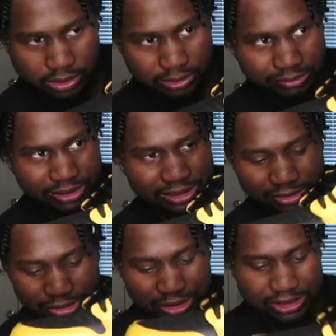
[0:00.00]
We're gonna
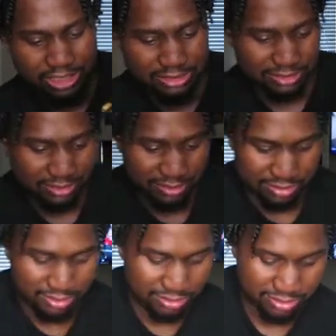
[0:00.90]
do another.
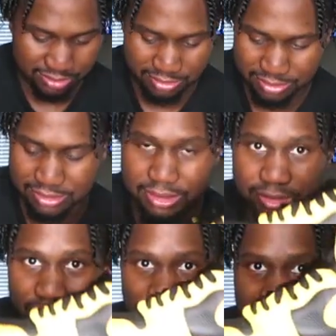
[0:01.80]
We're gonna
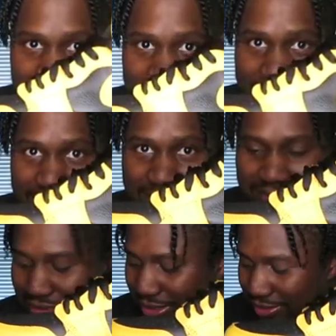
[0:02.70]
do it like this.